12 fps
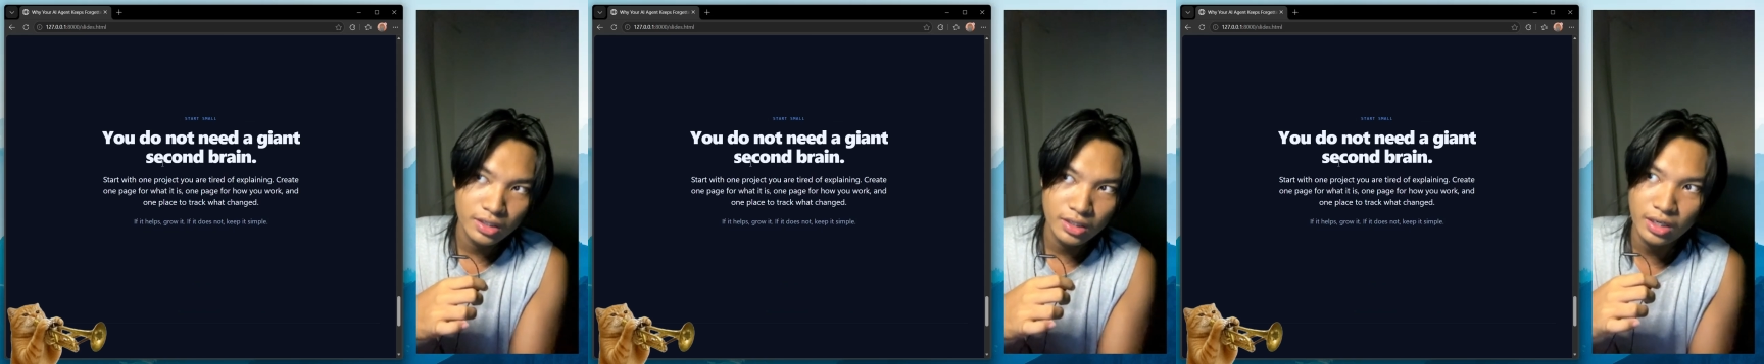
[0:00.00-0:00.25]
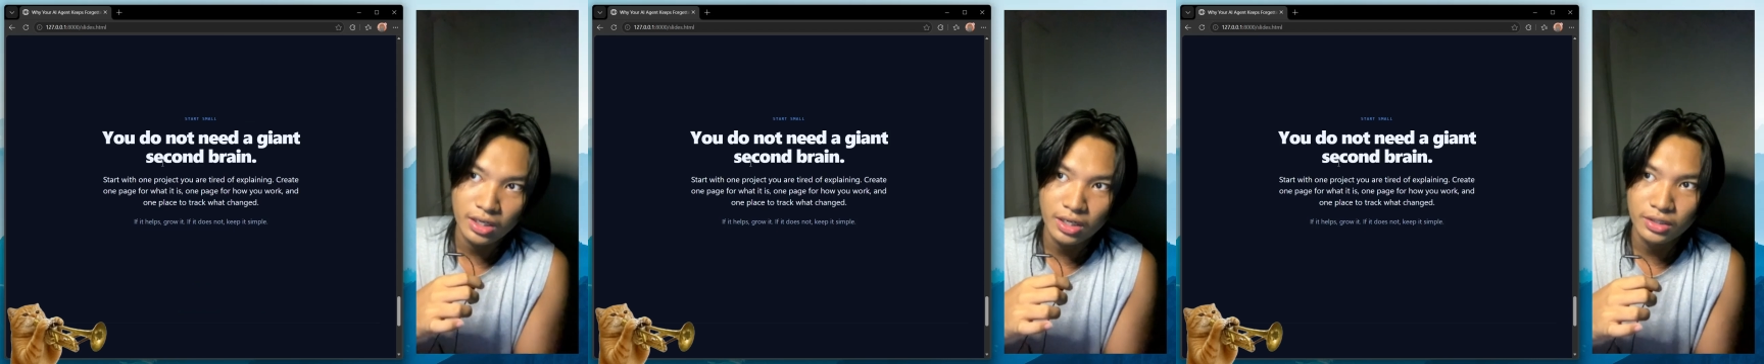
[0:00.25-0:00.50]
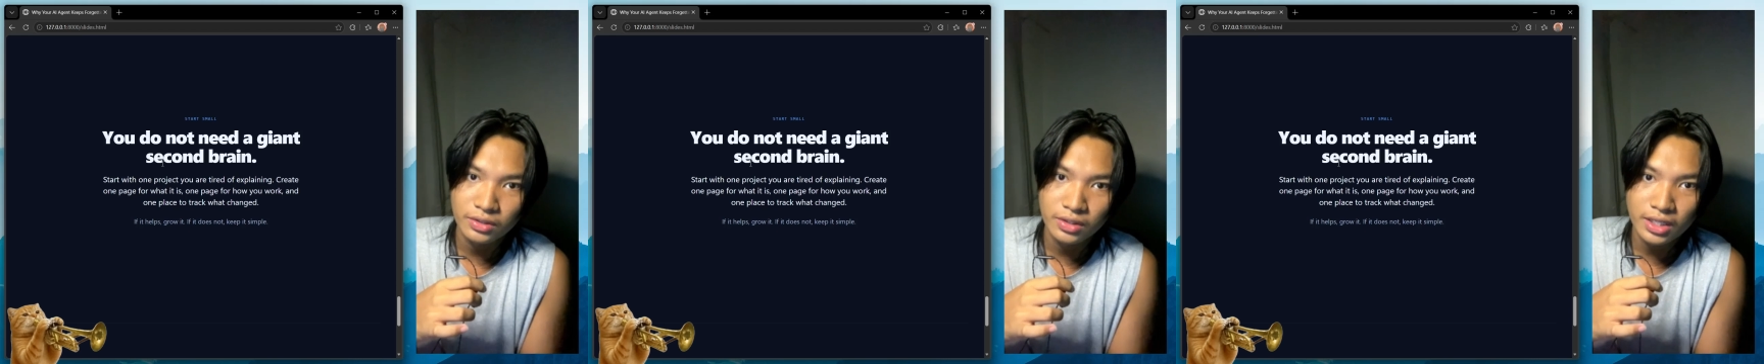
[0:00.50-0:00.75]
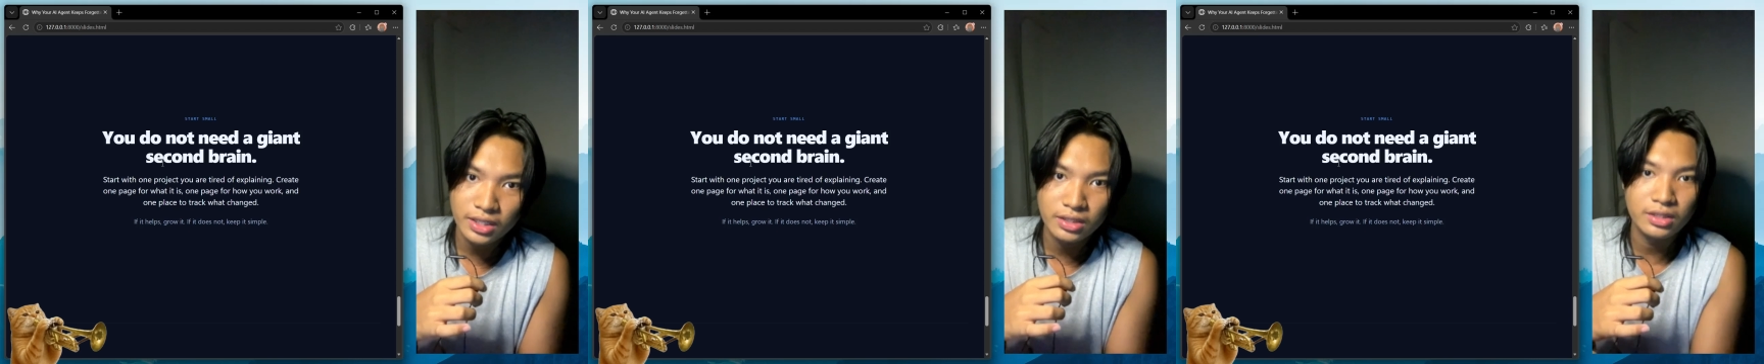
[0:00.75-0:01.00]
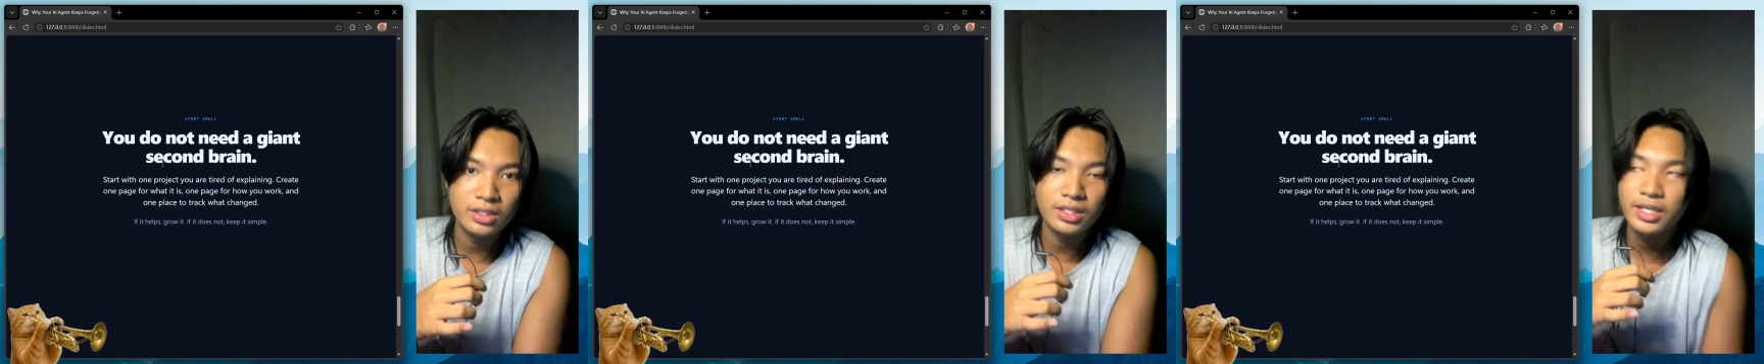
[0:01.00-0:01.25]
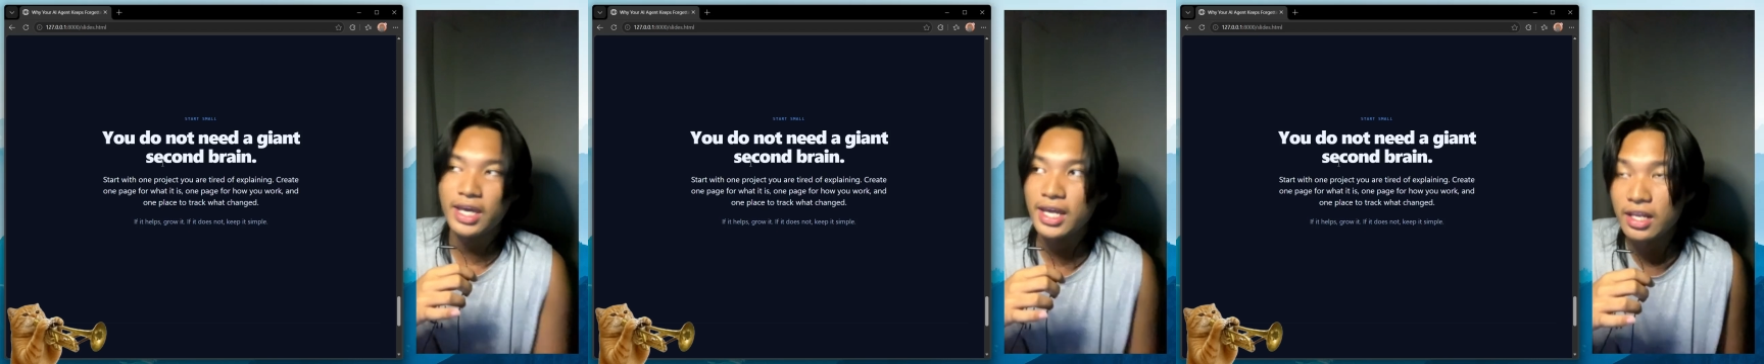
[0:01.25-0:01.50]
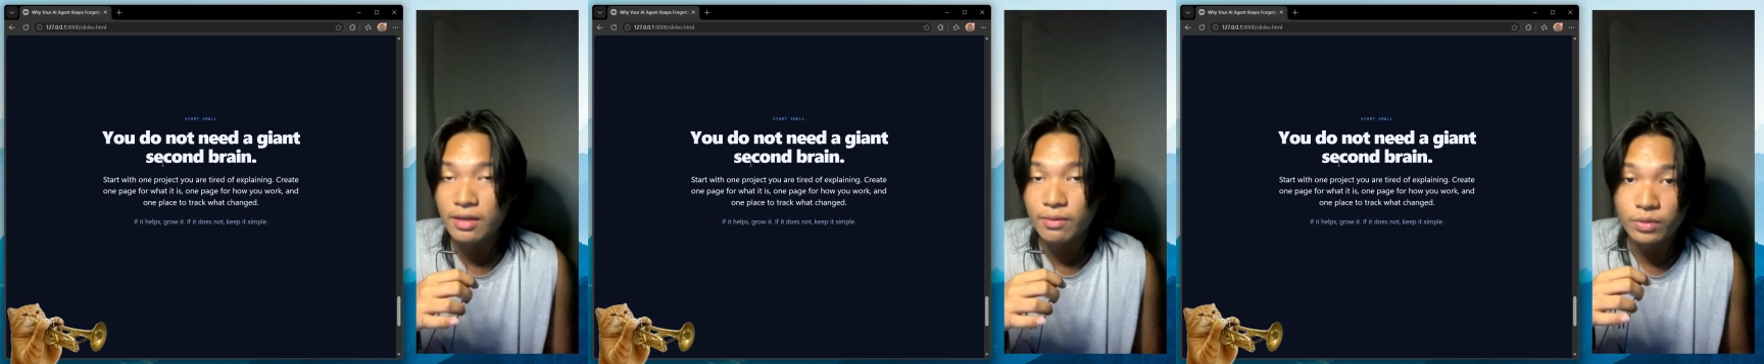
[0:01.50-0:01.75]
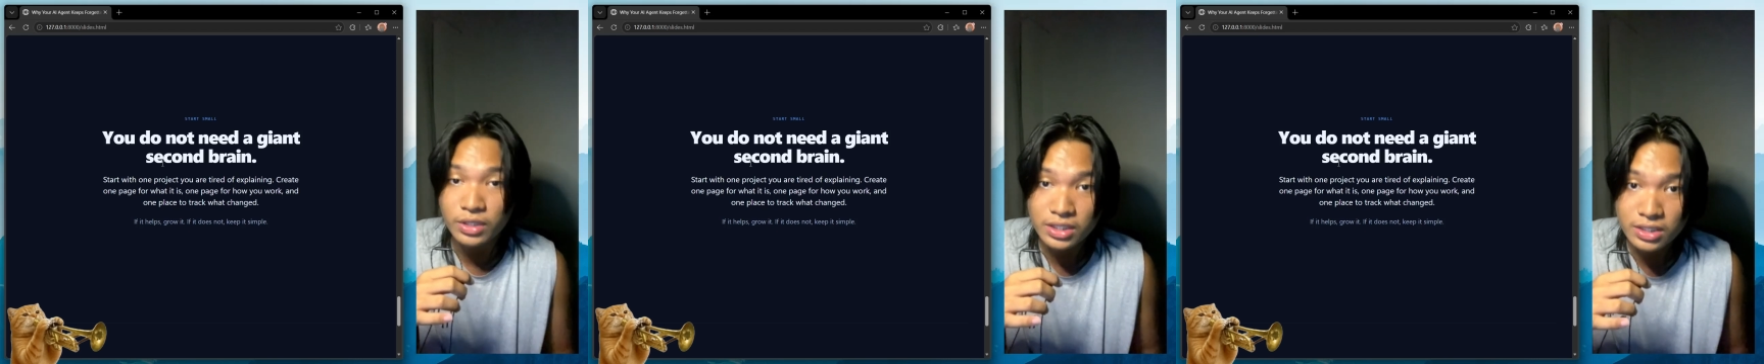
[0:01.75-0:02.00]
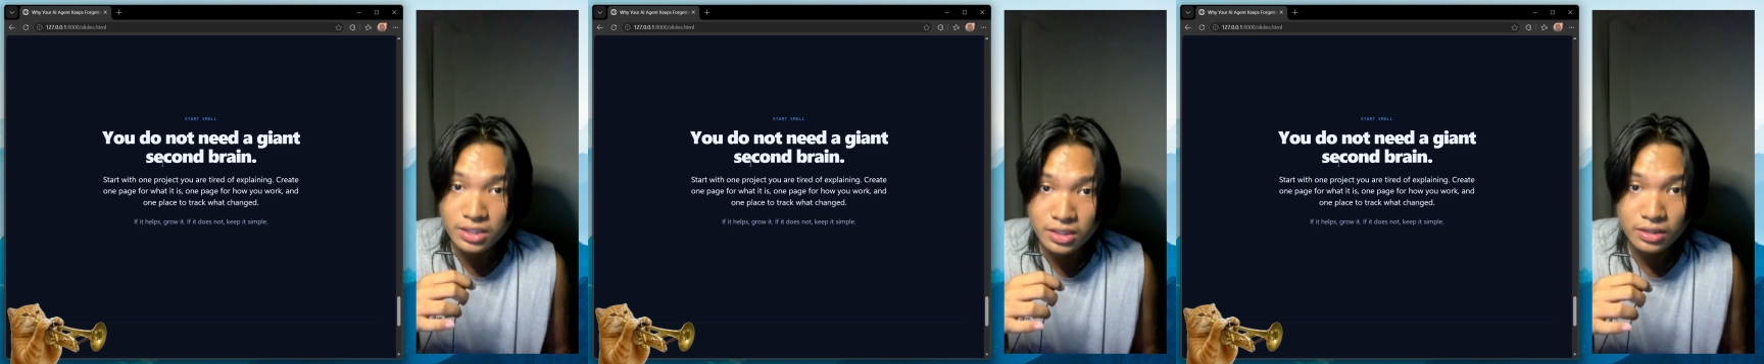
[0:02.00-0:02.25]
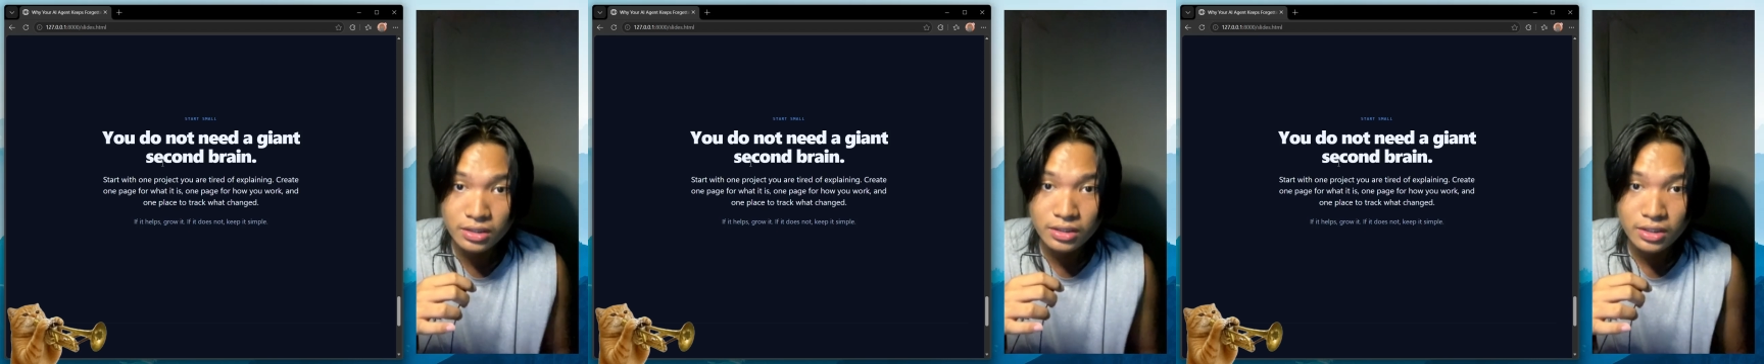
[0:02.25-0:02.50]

You get the LLM wiki skill,